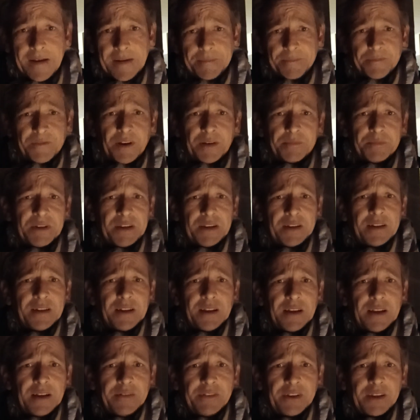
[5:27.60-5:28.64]
Fuck me, they're
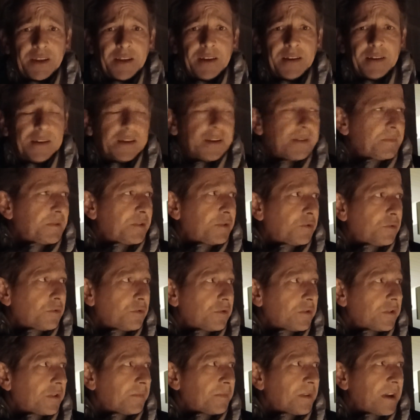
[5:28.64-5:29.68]
loving it. I mean, all
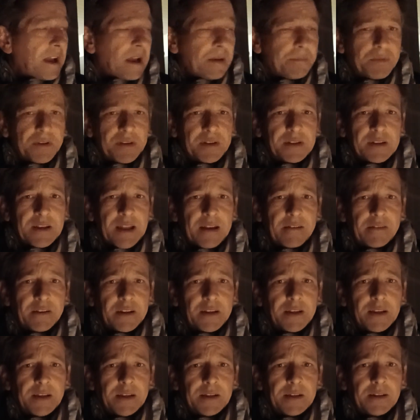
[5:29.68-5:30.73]
of them are happy as Larry.
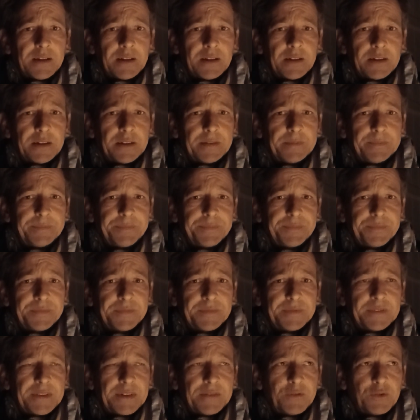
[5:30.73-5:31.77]

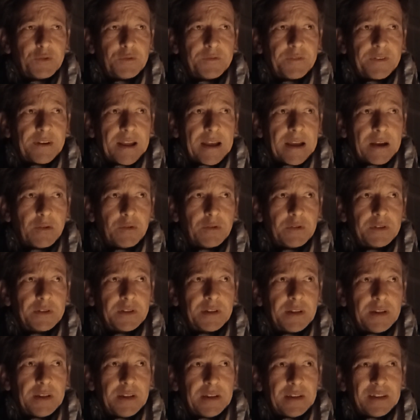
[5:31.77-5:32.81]
They've all flowered.
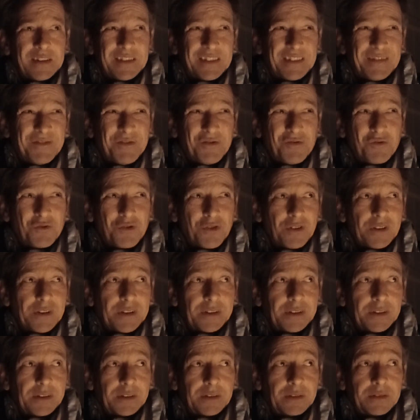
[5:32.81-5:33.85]
They've all got
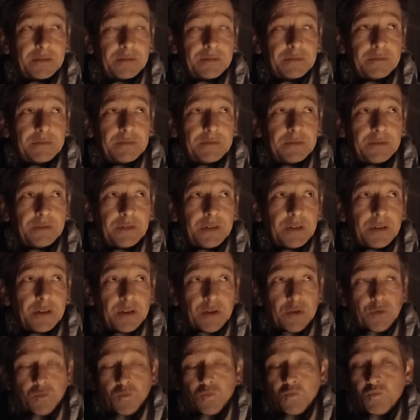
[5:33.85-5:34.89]
little,
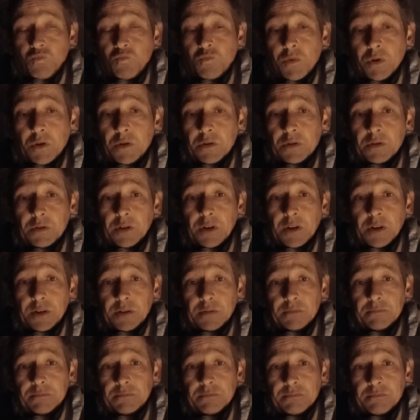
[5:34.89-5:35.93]
what look like
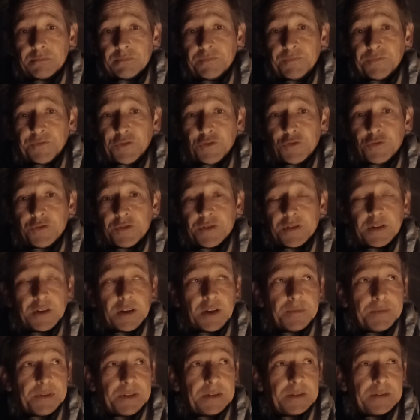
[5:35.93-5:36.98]
fruits
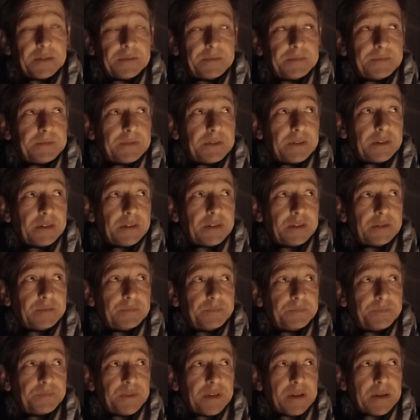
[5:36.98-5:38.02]
coming.
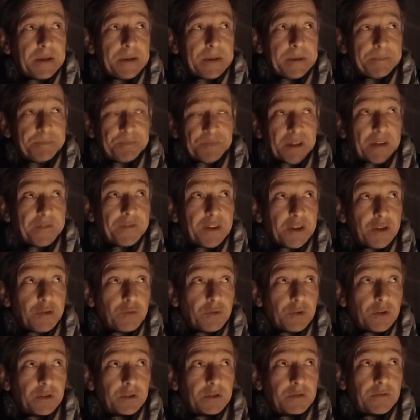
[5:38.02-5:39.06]
And they all
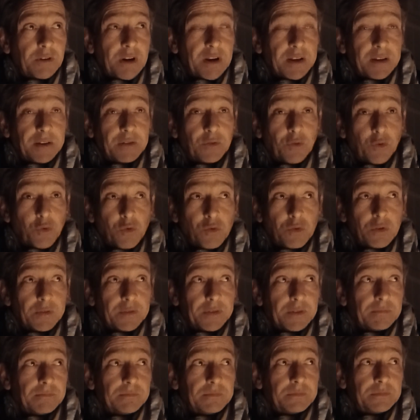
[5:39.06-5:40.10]
look great, all of
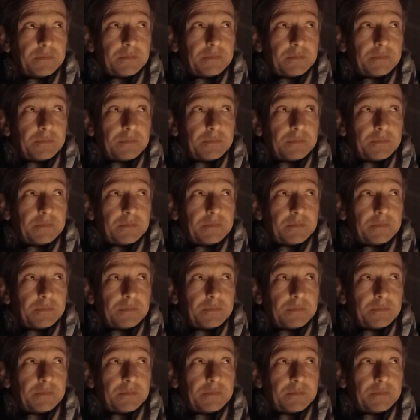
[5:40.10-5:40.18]
them.